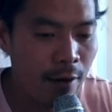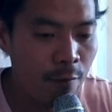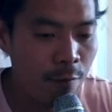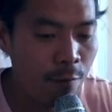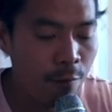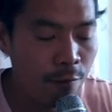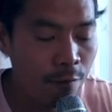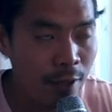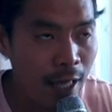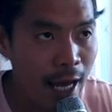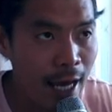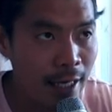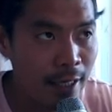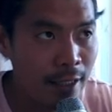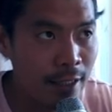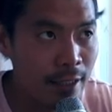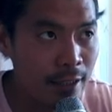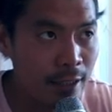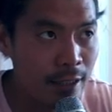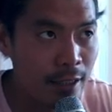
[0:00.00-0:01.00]
flat it
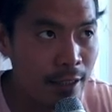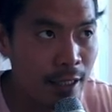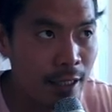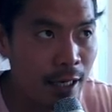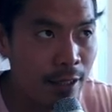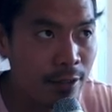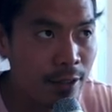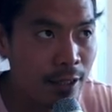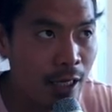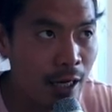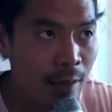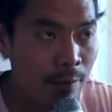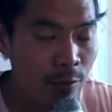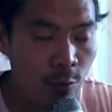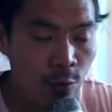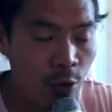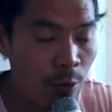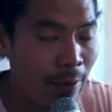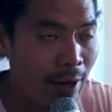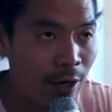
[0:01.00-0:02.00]
is the entire
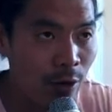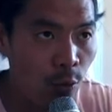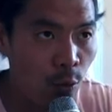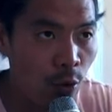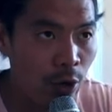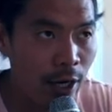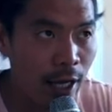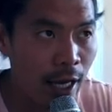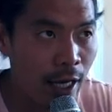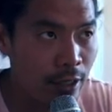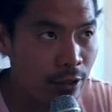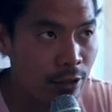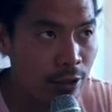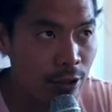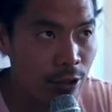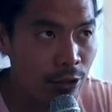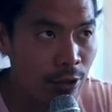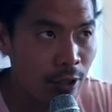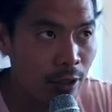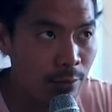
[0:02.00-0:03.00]
time, no matter what angle
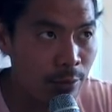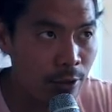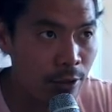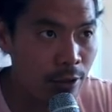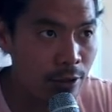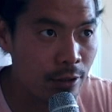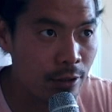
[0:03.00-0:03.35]
he's trying to put on the